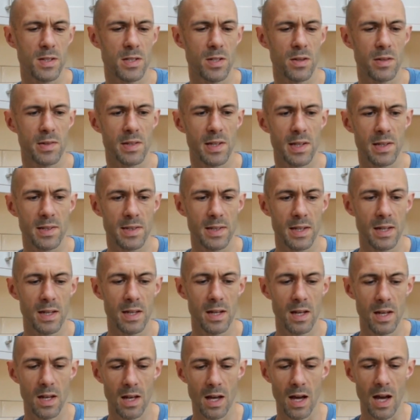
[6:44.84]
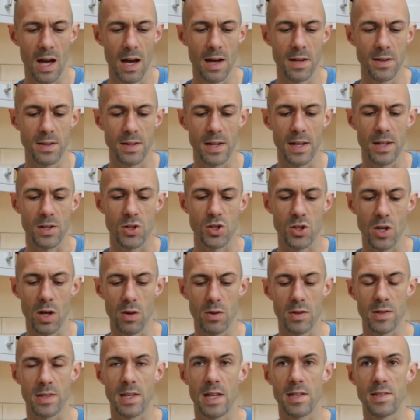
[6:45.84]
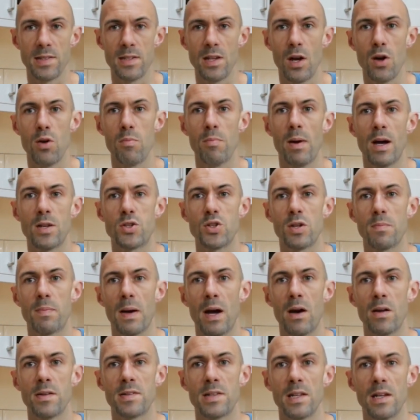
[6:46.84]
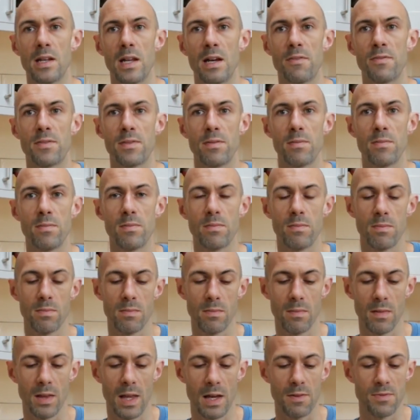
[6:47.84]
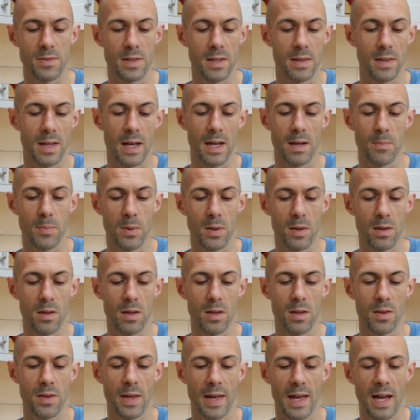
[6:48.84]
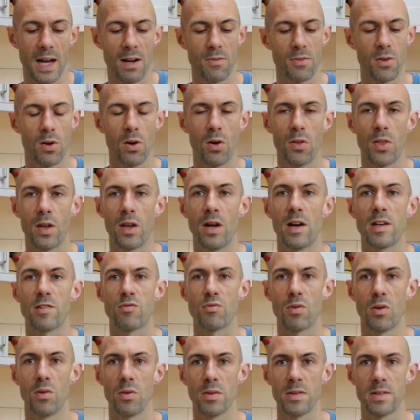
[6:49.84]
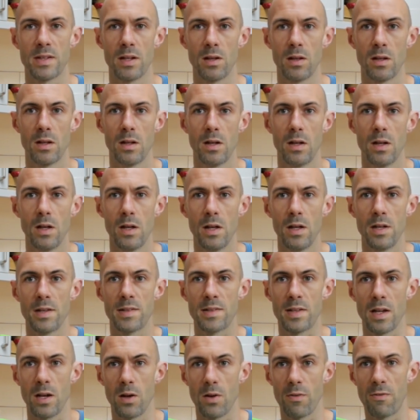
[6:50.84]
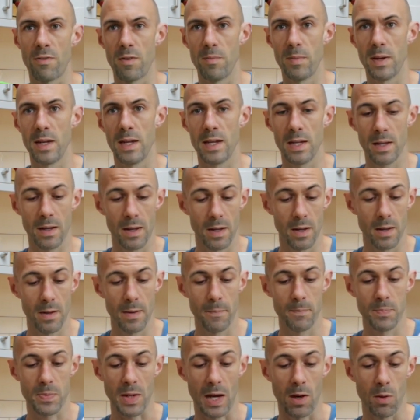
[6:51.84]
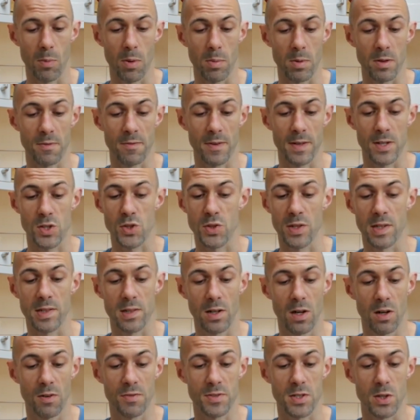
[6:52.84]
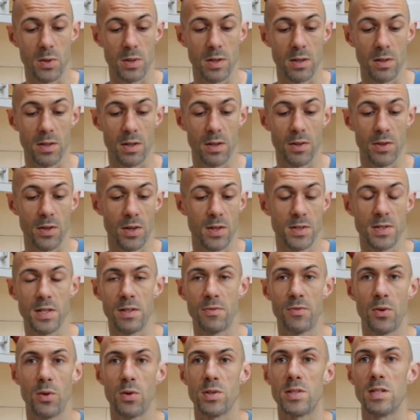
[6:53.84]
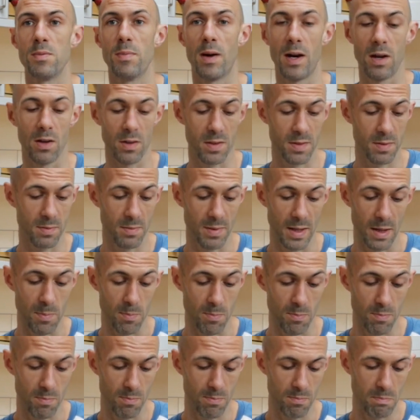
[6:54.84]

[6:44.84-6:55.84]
260, and it shows there's no magic bouncing left in there, but they have got the nice roll still. So for me, I'll probably finish these off, do another 30, 40 miles. They're